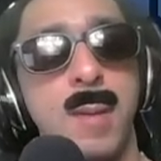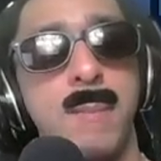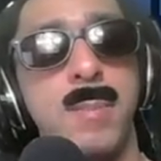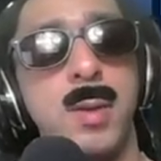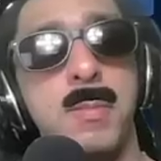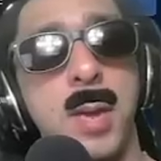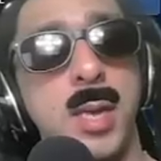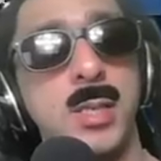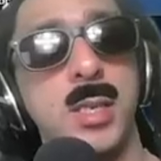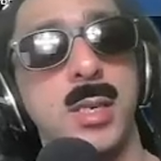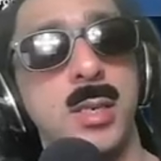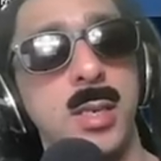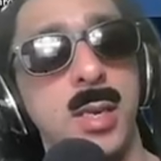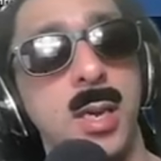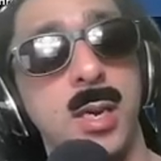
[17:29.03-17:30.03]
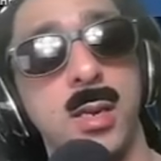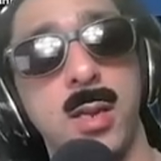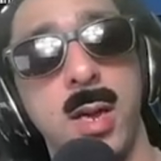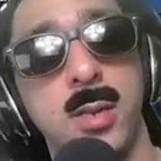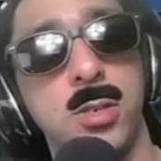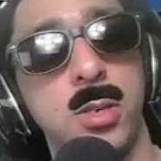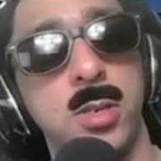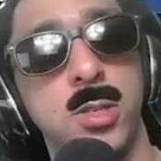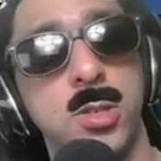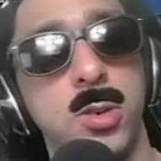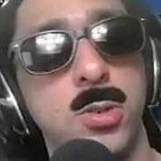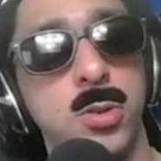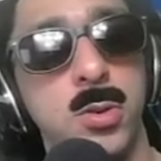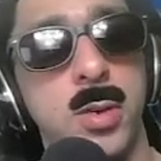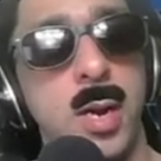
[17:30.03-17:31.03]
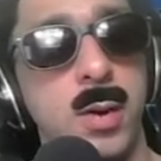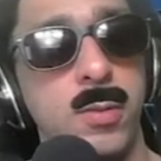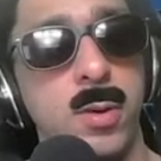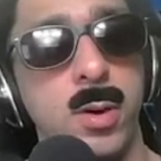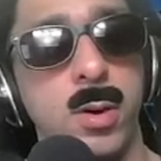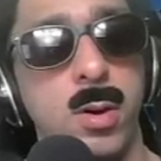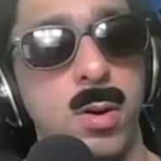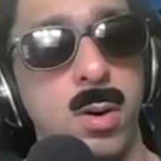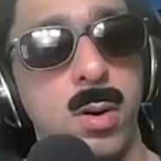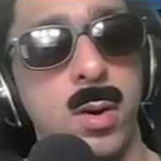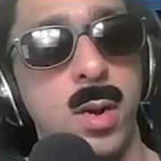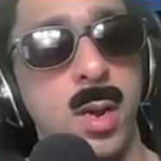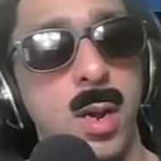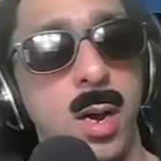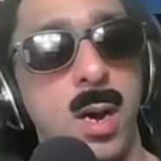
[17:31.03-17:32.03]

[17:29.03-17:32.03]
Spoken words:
But basically, it allows you to search your deck for a card